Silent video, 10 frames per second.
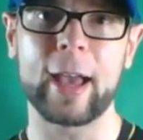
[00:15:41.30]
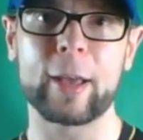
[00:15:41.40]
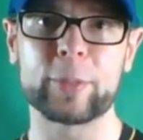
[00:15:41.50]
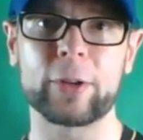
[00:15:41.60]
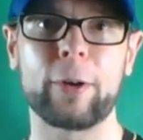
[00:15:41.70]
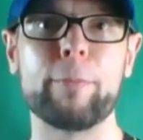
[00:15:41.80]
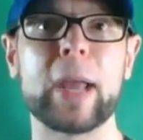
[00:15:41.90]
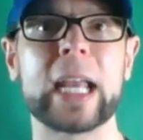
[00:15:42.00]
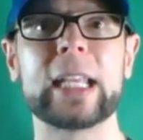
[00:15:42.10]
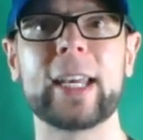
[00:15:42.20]
abs are
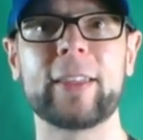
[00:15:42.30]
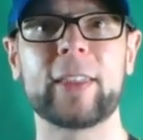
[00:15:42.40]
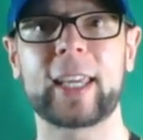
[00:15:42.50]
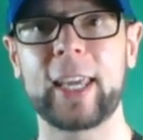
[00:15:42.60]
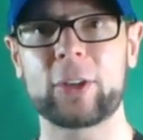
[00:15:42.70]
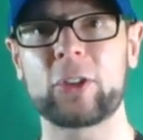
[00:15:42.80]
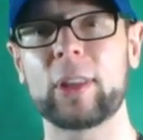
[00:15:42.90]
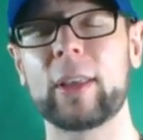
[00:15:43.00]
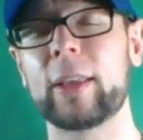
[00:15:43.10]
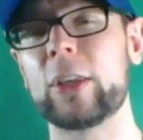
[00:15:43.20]
made in the
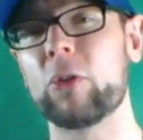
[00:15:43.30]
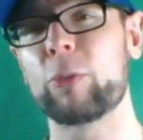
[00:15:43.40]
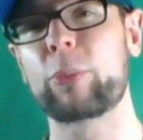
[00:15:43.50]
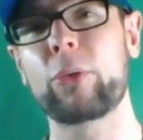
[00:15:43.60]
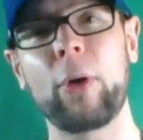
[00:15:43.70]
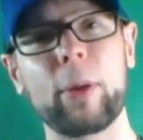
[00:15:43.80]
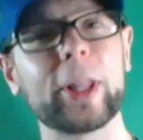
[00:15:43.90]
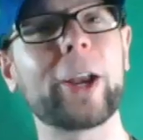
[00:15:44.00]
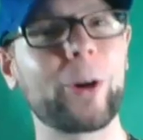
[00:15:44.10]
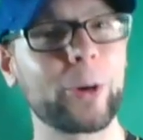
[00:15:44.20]
kitchen. And you've
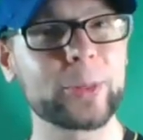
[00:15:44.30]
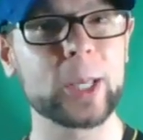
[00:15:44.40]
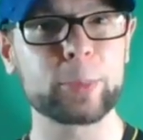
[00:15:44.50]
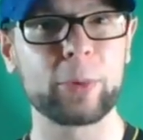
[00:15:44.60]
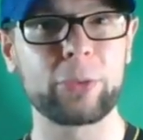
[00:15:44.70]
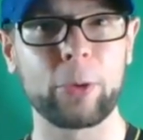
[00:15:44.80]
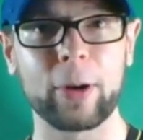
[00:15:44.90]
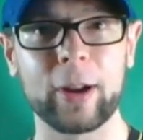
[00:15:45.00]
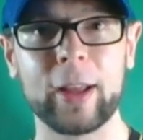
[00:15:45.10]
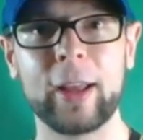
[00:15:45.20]
probably heard this
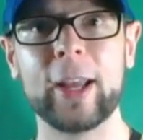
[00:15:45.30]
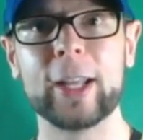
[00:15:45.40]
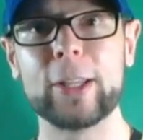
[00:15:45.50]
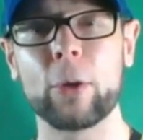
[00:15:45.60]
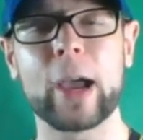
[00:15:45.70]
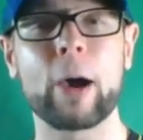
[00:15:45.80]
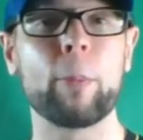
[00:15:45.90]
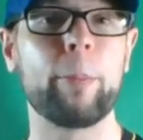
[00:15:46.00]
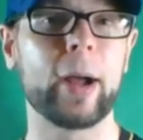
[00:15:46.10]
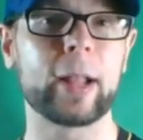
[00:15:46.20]
before, no
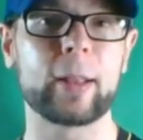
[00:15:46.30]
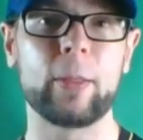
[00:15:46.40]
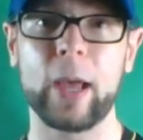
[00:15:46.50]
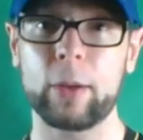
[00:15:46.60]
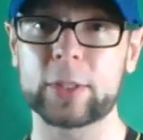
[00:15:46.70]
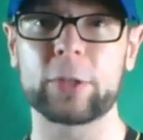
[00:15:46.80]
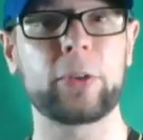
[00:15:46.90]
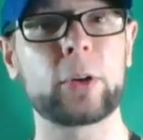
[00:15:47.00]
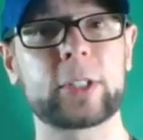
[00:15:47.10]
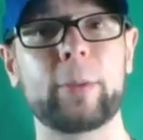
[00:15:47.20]
doubt, but that was
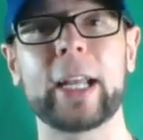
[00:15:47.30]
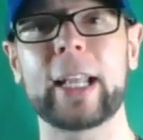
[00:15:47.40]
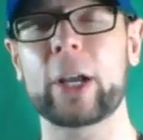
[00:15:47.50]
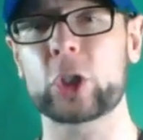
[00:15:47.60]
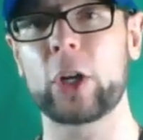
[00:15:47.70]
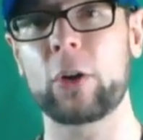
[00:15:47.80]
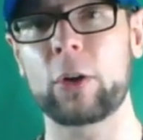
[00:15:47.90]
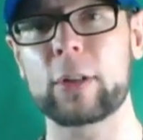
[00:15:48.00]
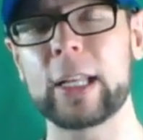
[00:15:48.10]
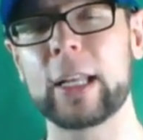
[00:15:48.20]
the first time I had actually
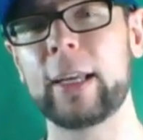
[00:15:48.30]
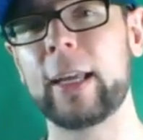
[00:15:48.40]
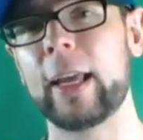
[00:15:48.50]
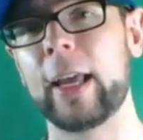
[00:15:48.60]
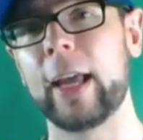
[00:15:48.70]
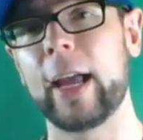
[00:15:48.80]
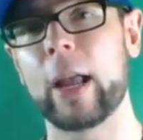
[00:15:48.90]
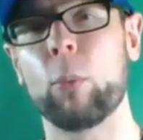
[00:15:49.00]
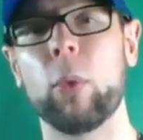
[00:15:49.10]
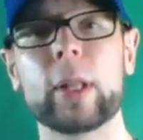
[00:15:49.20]
heard it.
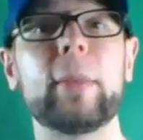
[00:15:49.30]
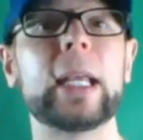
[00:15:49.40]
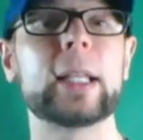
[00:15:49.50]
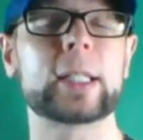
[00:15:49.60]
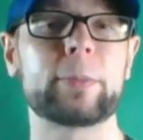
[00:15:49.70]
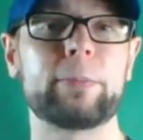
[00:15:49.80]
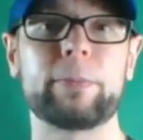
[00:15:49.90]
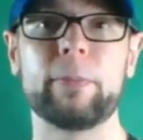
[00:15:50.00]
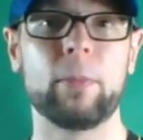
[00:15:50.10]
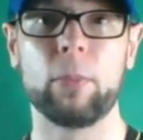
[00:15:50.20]
And what it means is
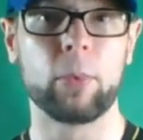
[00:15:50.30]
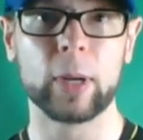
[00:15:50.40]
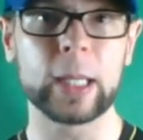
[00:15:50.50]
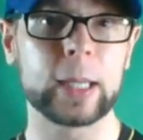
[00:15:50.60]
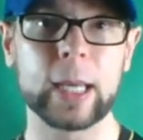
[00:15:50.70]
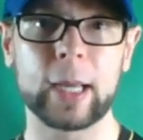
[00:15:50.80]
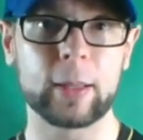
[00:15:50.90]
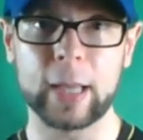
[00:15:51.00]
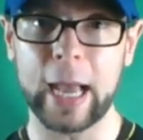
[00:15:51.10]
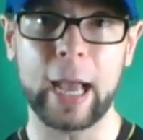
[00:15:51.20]
really
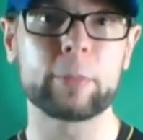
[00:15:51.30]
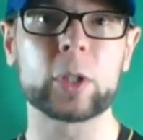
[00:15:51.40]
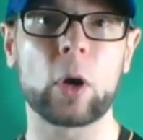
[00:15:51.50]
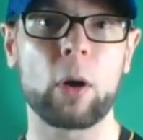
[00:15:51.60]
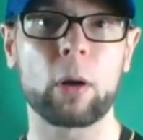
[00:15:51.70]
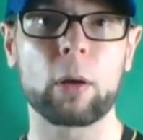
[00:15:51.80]
that abs